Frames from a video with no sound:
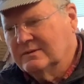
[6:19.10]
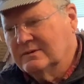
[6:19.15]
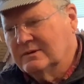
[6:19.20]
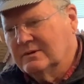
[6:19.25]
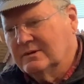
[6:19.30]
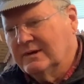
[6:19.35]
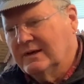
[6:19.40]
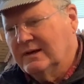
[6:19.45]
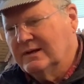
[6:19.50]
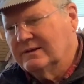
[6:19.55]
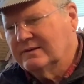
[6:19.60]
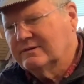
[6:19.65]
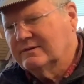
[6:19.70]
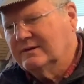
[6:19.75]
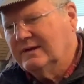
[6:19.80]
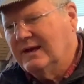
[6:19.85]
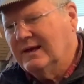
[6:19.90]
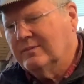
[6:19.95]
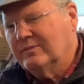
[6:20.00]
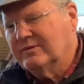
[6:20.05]
So it kind of
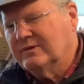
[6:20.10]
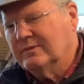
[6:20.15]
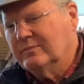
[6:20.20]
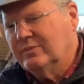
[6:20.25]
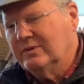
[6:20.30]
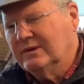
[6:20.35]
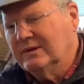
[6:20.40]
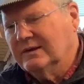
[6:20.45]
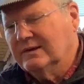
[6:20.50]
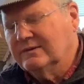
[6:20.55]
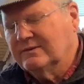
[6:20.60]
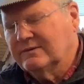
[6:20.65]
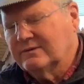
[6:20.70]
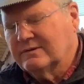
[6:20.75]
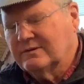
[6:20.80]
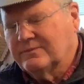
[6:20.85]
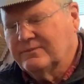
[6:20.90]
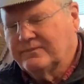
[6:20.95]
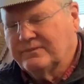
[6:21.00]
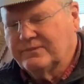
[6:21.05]
snaps in place,
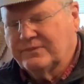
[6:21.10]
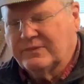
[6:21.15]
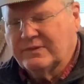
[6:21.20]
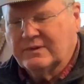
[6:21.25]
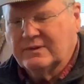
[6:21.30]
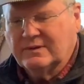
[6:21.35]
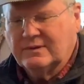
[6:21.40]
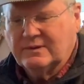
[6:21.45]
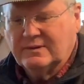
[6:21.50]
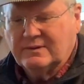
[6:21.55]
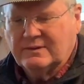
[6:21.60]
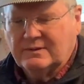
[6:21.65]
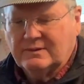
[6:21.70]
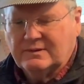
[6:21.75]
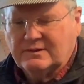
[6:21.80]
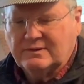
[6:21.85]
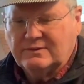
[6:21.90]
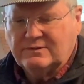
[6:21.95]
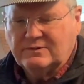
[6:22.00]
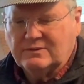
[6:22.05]

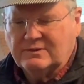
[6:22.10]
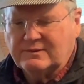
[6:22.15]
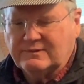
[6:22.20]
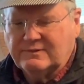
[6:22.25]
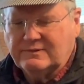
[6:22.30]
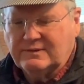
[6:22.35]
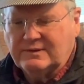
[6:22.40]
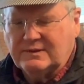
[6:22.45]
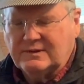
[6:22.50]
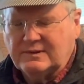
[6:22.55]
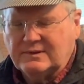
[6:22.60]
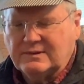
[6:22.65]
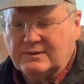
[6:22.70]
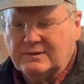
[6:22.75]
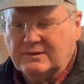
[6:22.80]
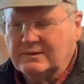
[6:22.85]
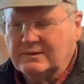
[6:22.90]
as you can see.